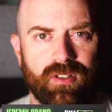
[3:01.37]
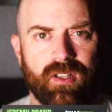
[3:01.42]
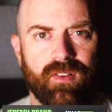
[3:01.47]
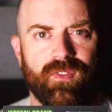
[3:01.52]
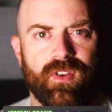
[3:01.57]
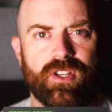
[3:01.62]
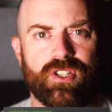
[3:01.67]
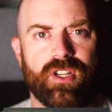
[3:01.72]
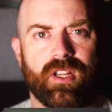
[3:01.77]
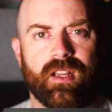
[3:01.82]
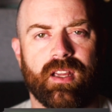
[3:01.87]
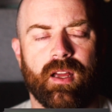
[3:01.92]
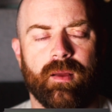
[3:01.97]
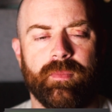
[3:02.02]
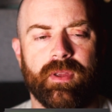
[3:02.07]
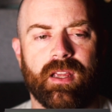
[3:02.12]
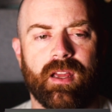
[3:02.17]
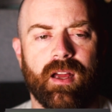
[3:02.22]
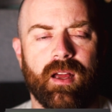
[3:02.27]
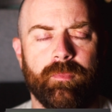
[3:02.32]
division
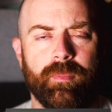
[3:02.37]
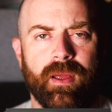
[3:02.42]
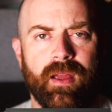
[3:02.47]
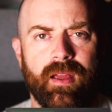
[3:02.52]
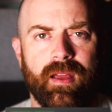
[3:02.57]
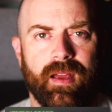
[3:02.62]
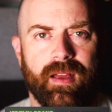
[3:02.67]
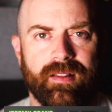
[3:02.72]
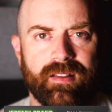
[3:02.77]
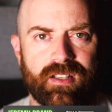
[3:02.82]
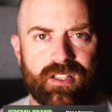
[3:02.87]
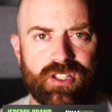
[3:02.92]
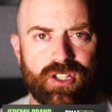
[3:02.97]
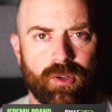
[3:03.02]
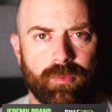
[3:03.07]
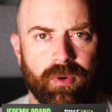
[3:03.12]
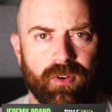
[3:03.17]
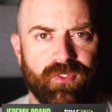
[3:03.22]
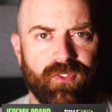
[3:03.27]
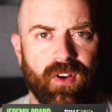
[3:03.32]
coming up and the
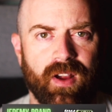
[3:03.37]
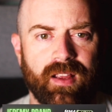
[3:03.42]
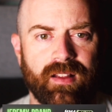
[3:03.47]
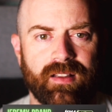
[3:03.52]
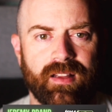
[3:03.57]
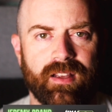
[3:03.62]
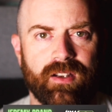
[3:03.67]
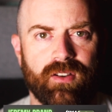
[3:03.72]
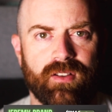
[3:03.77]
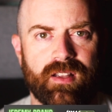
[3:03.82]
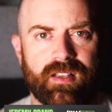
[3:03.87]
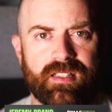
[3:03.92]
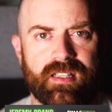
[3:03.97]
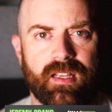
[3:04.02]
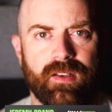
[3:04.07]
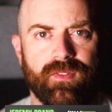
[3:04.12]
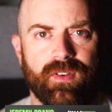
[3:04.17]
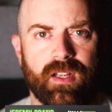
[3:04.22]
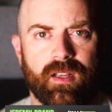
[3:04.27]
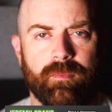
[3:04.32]
super fight later this
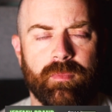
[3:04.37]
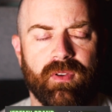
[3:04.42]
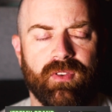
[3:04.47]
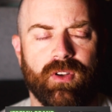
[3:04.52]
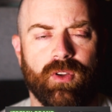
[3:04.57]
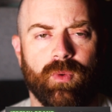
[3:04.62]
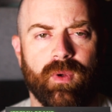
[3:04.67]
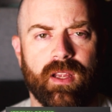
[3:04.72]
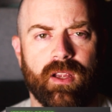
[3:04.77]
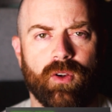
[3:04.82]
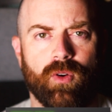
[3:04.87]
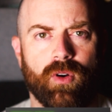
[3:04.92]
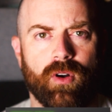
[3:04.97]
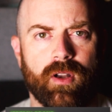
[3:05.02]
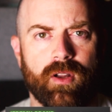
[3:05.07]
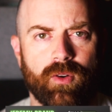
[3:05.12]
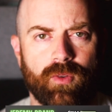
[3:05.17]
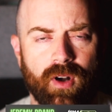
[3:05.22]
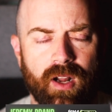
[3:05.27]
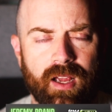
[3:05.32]
evening between
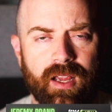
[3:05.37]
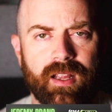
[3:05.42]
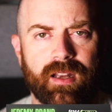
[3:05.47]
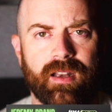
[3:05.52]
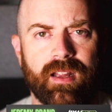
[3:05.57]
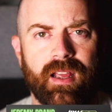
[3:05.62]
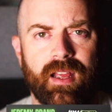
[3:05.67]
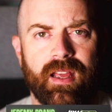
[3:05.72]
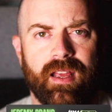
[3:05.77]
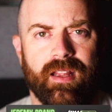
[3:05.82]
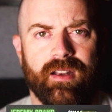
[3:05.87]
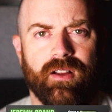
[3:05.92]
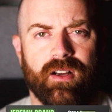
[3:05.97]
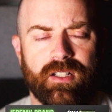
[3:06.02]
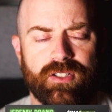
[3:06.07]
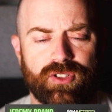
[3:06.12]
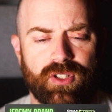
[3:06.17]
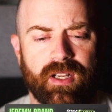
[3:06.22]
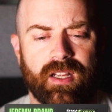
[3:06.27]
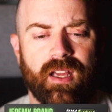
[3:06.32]
Gordon Ryan and
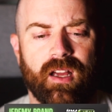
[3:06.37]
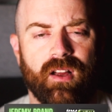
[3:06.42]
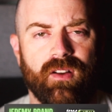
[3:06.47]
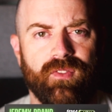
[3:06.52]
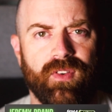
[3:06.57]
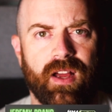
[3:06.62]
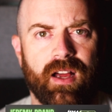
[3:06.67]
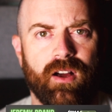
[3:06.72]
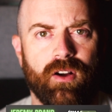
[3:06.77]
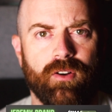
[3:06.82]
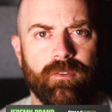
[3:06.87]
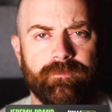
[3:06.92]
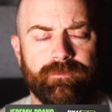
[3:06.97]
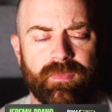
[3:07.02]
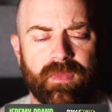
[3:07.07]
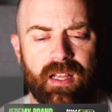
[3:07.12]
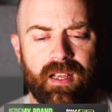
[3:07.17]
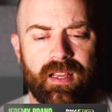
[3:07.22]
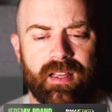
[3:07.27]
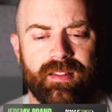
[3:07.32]
Andre Galvao.
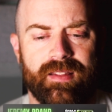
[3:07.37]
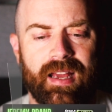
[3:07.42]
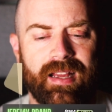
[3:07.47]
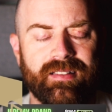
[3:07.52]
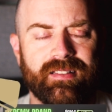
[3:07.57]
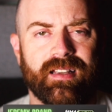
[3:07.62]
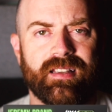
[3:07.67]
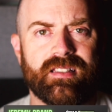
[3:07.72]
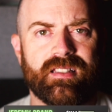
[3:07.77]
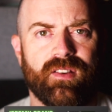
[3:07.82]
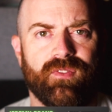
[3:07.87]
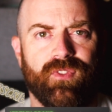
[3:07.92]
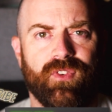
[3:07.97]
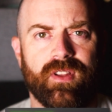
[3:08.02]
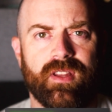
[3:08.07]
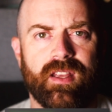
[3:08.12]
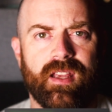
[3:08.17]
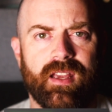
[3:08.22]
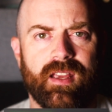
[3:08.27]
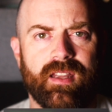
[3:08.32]
That does it for
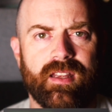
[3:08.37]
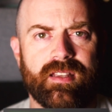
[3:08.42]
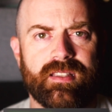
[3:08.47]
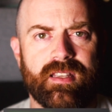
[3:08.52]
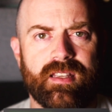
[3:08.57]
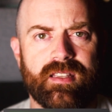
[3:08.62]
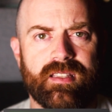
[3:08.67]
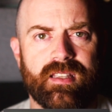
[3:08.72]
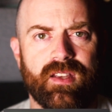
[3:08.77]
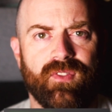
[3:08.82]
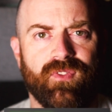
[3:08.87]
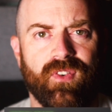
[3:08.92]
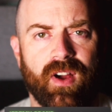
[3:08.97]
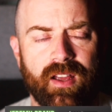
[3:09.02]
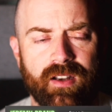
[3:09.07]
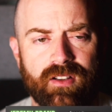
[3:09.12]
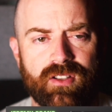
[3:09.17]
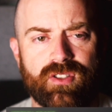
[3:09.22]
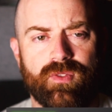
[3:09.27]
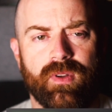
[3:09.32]
the ADCC
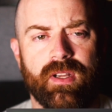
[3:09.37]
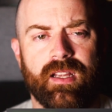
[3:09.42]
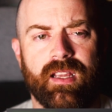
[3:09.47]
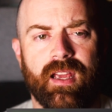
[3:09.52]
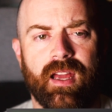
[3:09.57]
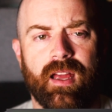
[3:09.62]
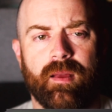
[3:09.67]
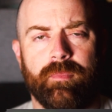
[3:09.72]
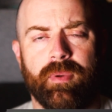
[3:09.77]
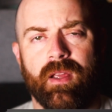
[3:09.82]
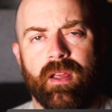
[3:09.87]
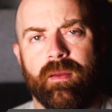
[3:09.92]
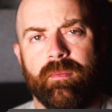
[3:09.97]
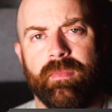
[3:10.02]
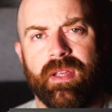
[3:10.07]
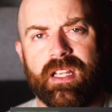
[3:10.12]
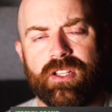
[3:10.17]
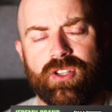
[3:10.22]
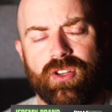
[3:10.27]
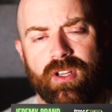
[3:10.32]
finals recap.
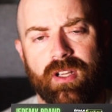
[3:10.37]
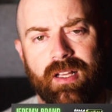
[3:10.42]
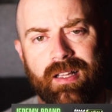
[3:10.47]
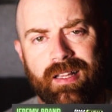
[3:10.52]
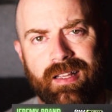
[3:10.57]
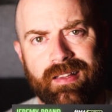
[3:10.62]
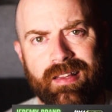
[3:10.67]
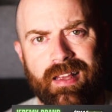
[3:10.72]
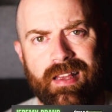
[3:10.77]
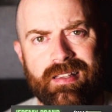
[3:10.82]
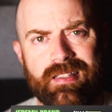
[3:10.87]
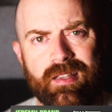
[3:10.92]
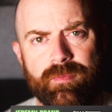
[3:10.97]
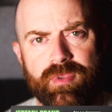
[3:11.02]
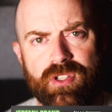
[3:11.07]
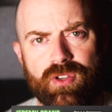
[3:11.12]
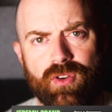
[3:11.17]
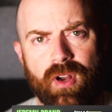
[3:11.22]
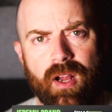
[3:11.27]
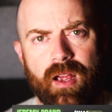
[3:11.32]
Make sure you click that
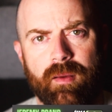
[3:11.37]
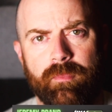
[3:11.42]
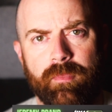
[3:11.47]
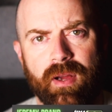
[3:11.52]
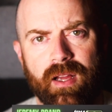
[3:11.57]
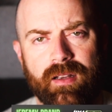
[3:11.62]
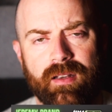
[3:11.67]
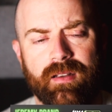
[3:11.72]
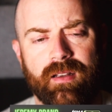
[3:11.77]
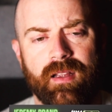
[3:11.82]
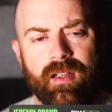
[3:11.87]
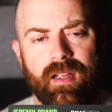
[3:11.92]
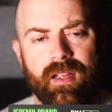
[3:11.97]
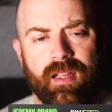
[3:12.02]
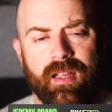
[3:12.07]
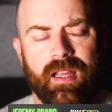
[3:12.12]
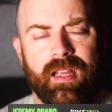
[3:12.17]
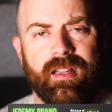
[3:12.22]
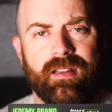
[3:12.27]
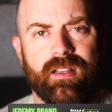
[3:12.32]
subscribe button,
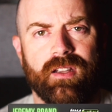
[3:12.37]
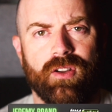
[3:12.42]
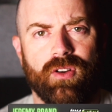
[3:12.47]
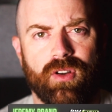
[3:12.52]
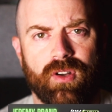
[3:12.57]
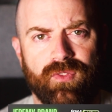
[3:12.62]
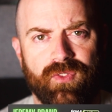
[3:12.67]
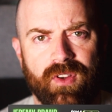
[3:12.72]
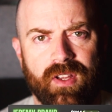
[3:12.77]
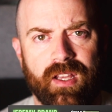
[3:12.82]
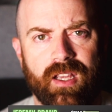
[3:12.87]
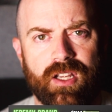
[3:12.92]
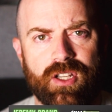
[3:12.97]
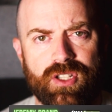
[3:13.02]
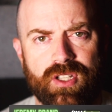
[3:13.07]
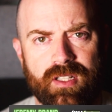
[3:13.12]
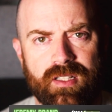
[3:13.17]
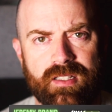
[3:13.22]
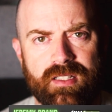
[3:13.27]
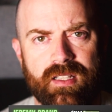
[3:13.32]
hit the
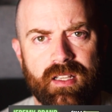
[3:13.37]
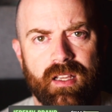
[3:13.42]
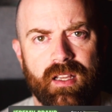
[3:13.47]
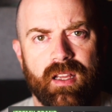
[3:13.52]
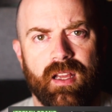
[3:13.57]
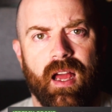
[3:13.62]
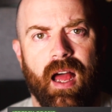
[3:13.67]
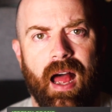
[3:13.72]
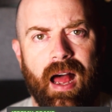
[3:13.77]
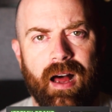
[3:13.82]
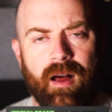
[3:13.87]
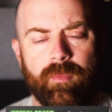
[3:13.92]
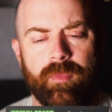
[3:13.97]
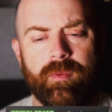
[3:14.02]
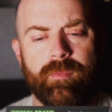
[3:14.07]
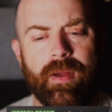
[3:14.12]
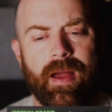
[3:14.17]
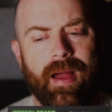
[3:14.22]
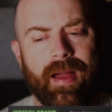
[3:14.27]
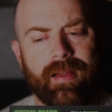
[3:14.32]
notifications. I'll be
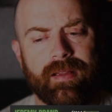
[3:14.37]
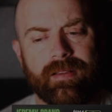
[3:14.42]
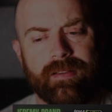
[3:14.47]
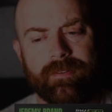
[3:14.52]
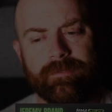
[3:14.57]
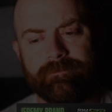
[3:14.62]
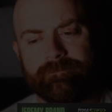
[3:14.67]
back.